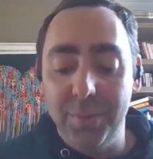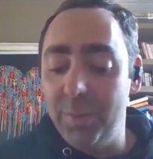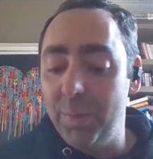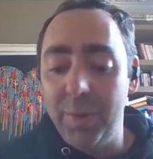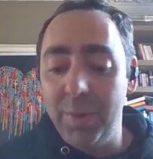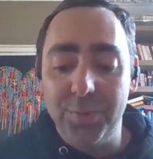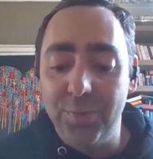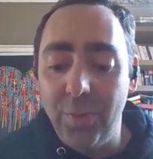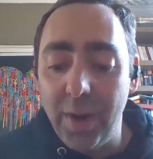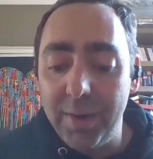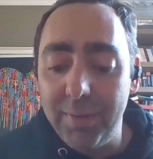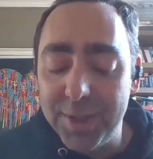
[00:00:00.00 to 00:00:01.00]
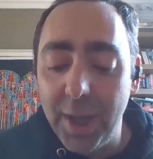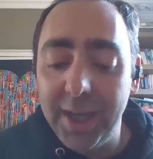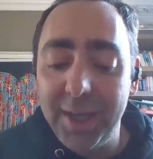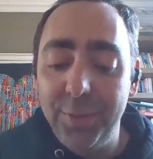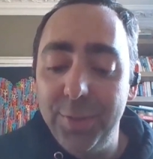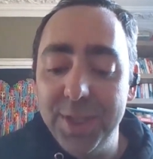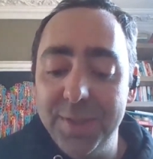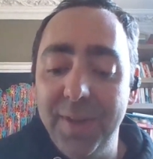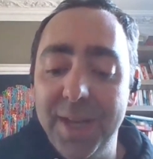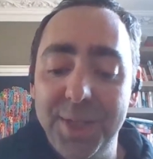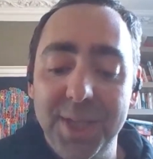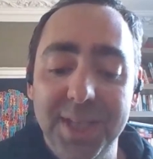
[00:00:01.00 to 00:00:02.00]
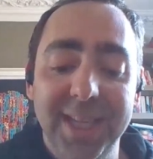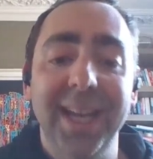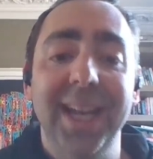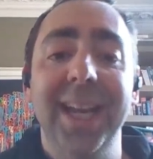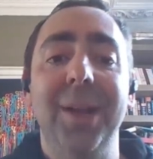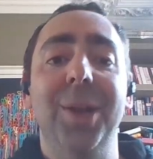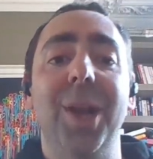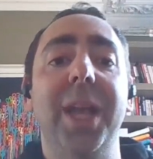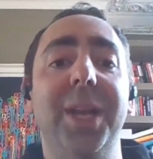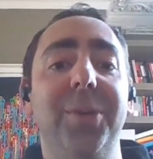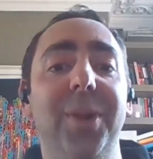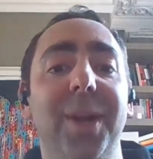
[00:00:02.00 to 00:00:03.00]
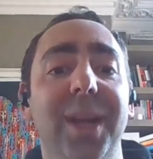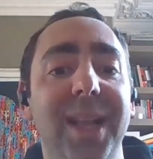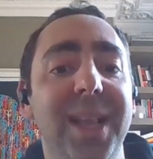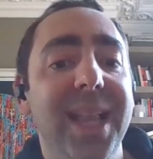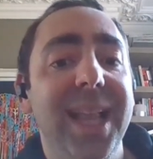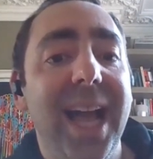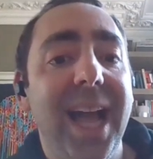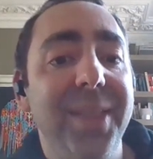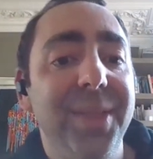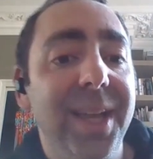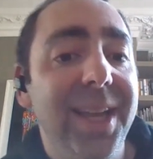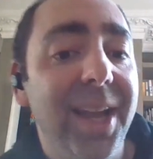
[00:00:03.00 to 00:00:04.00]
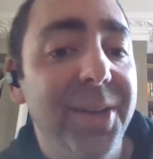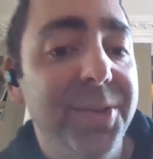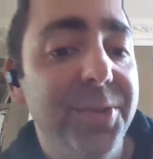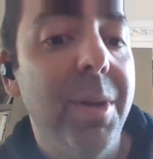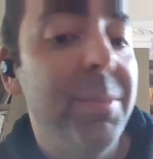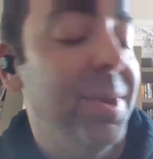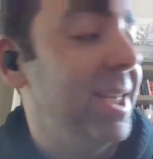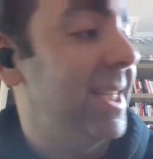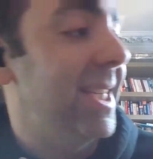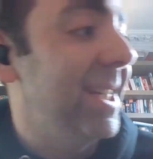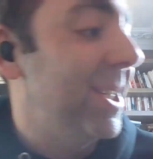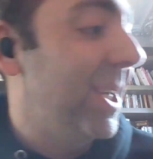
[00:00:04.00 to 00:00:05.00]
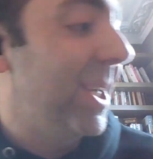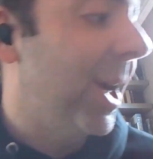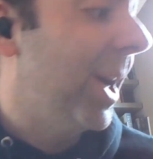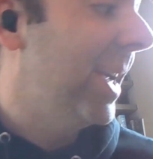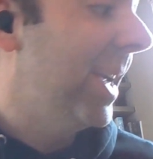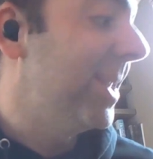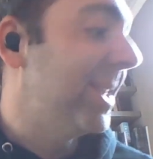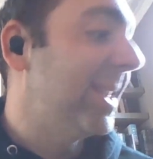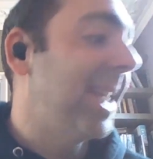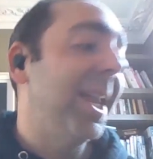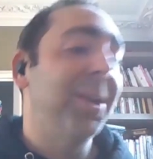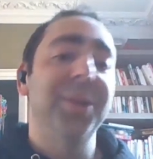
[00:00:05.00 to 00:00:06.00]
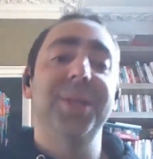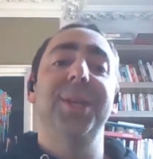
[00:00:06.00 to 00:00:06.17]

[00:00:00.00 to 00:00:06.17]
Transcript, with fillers: we were right, cycling through these villages in in our lycra, and they I just remember these Indian guys standing on the